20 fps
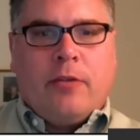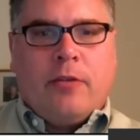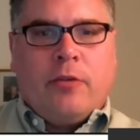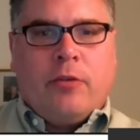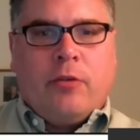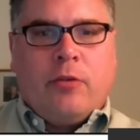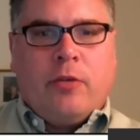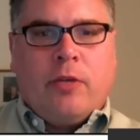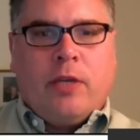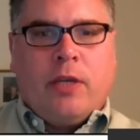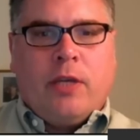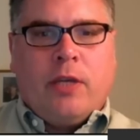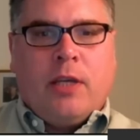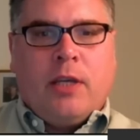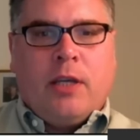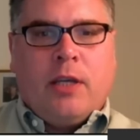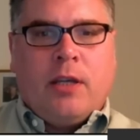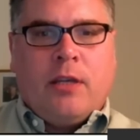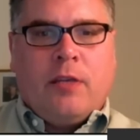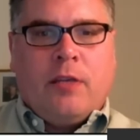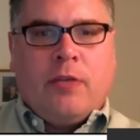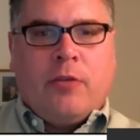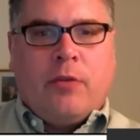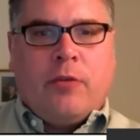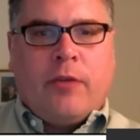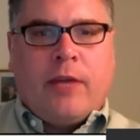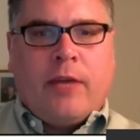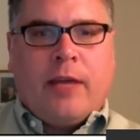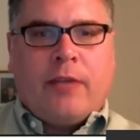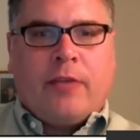to the issue
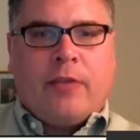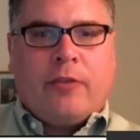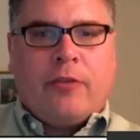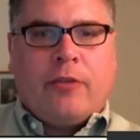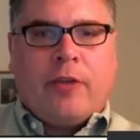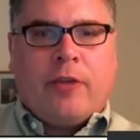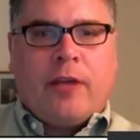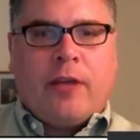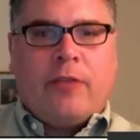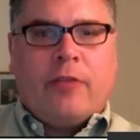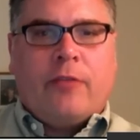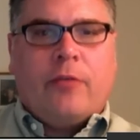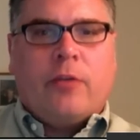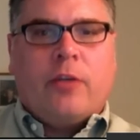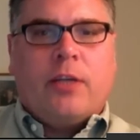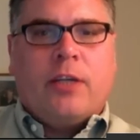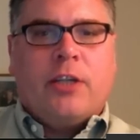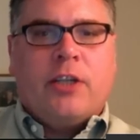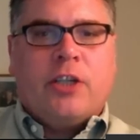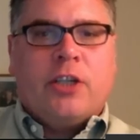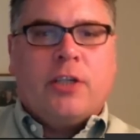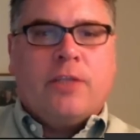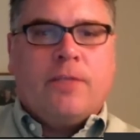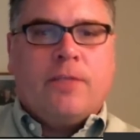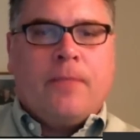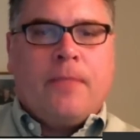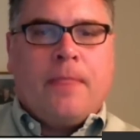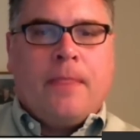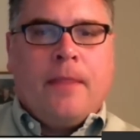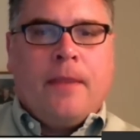of exercise of religion,
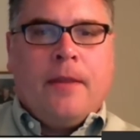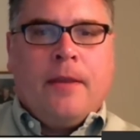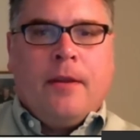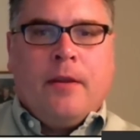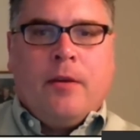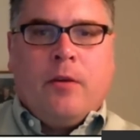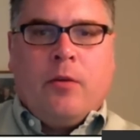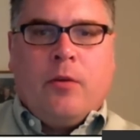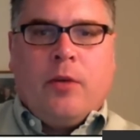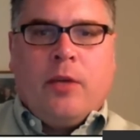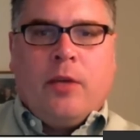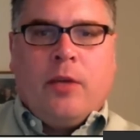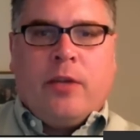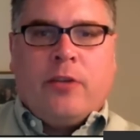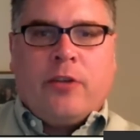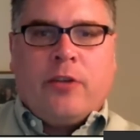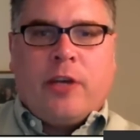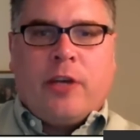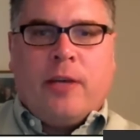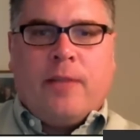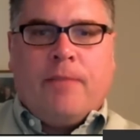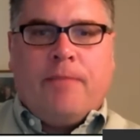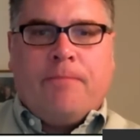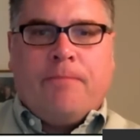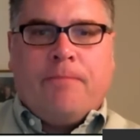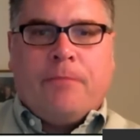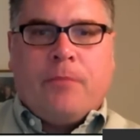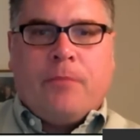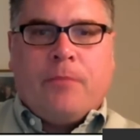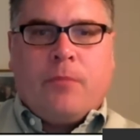which
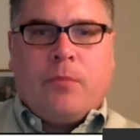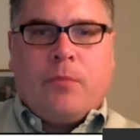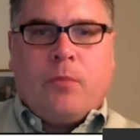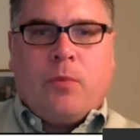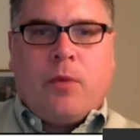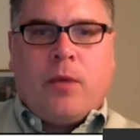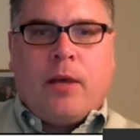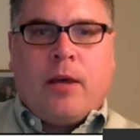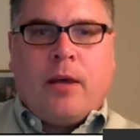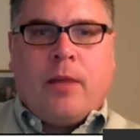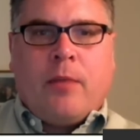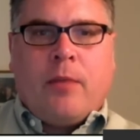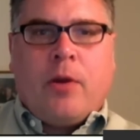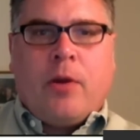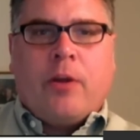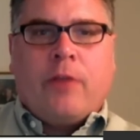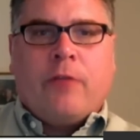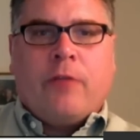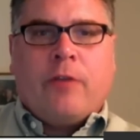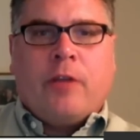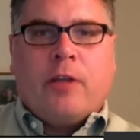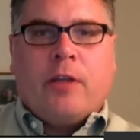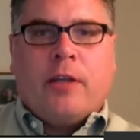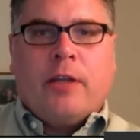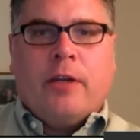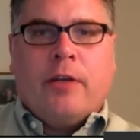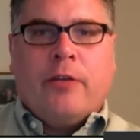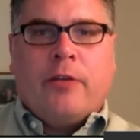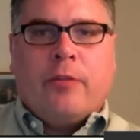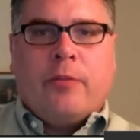part of
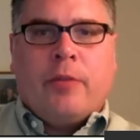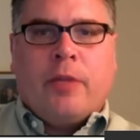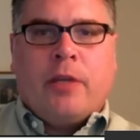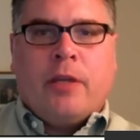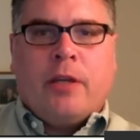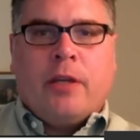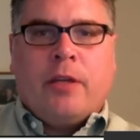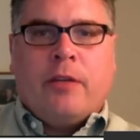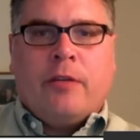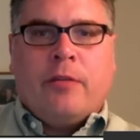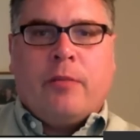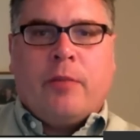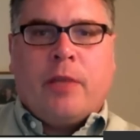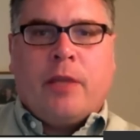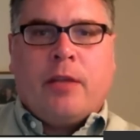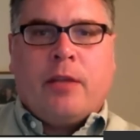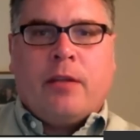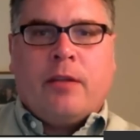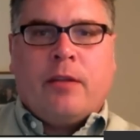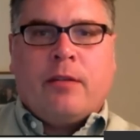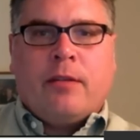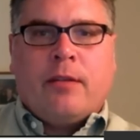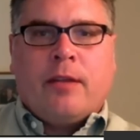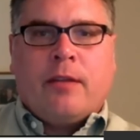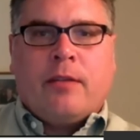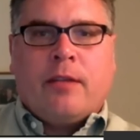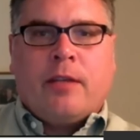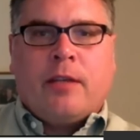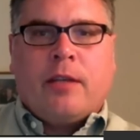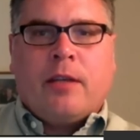Alito's opinion is spent
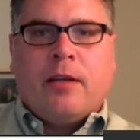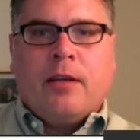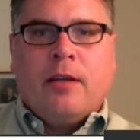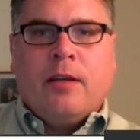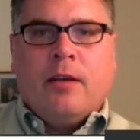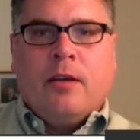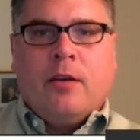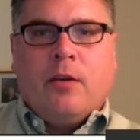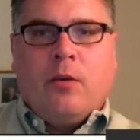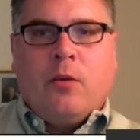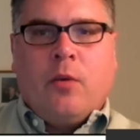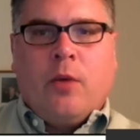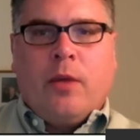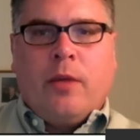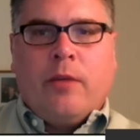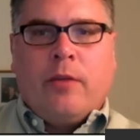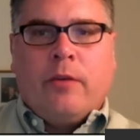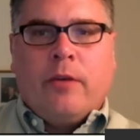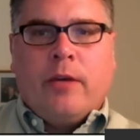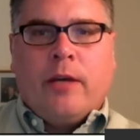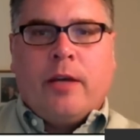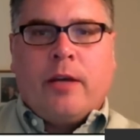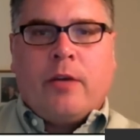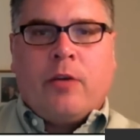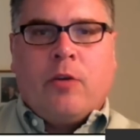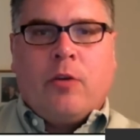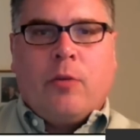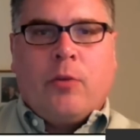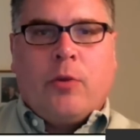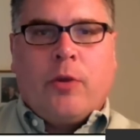discussing whether or not a
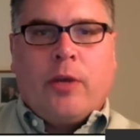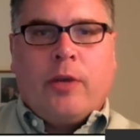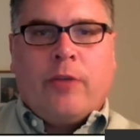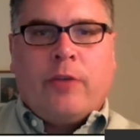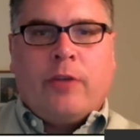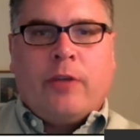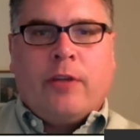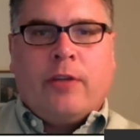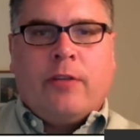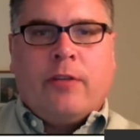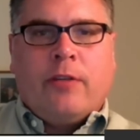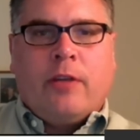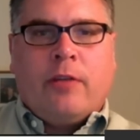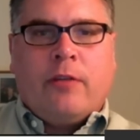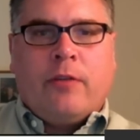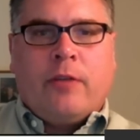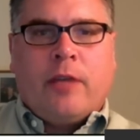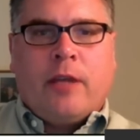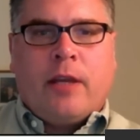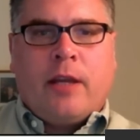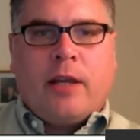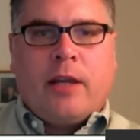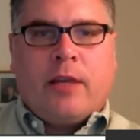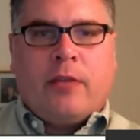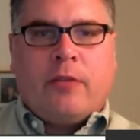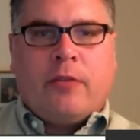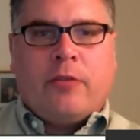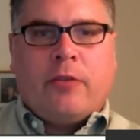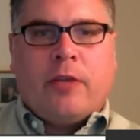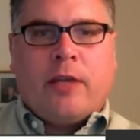corporation itself can
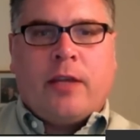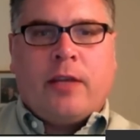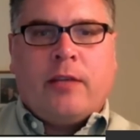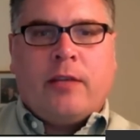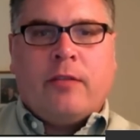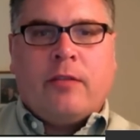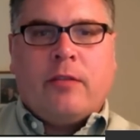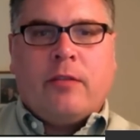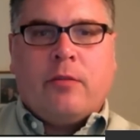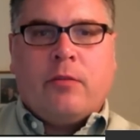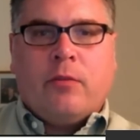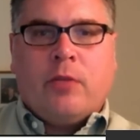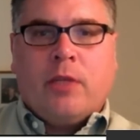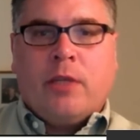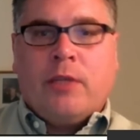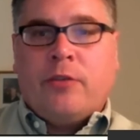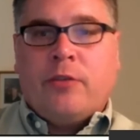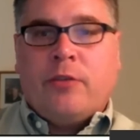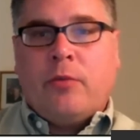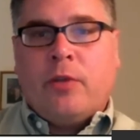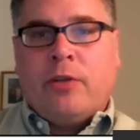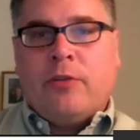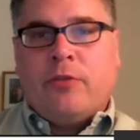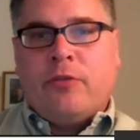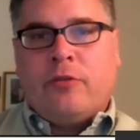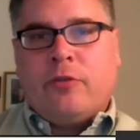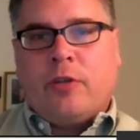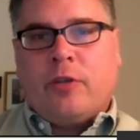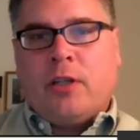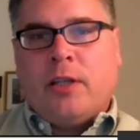exercise religion,
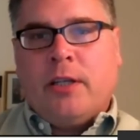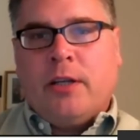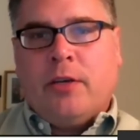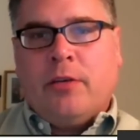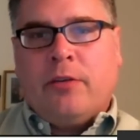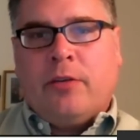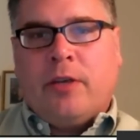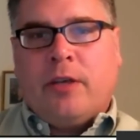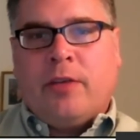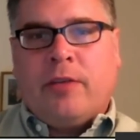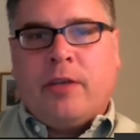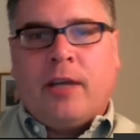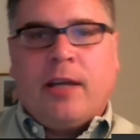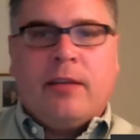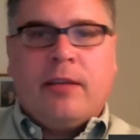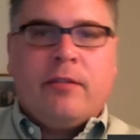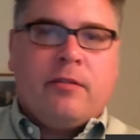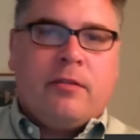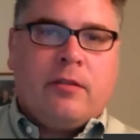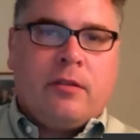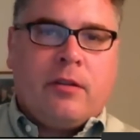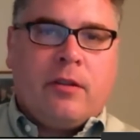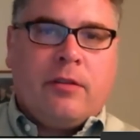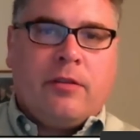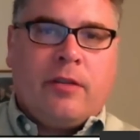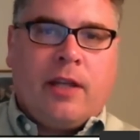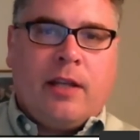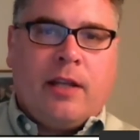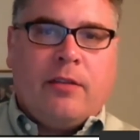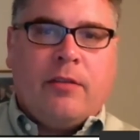which Alito says yes,
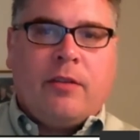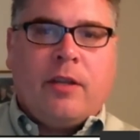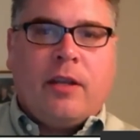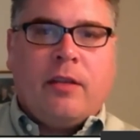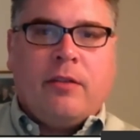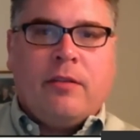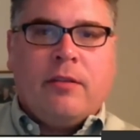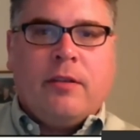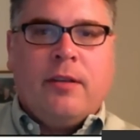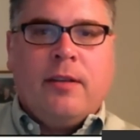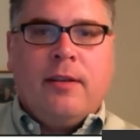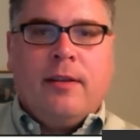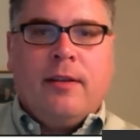dissent says